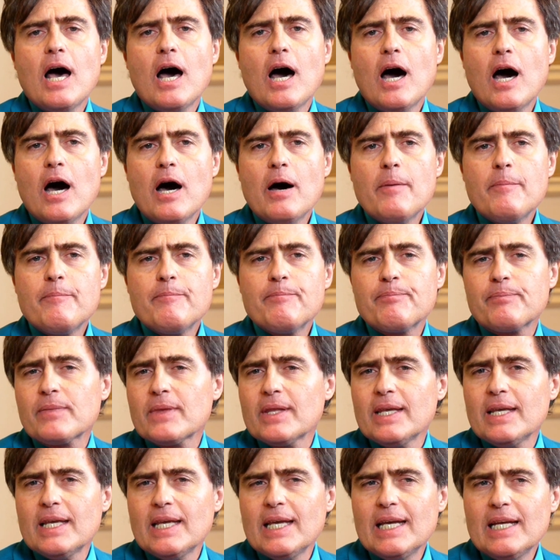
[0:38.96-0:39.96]
Um,
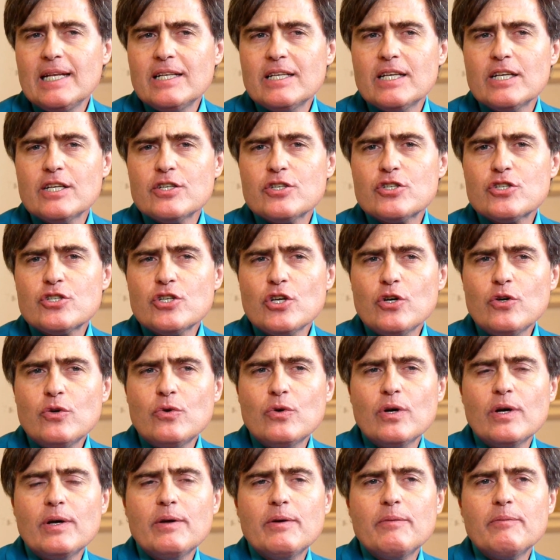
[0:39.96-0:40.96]
and
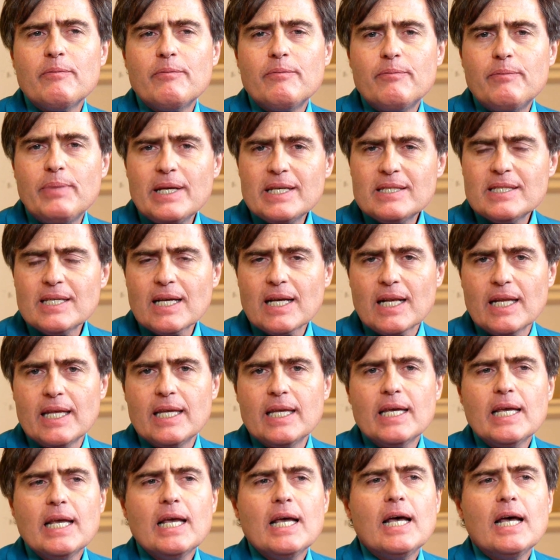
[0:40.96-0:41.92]
so basically,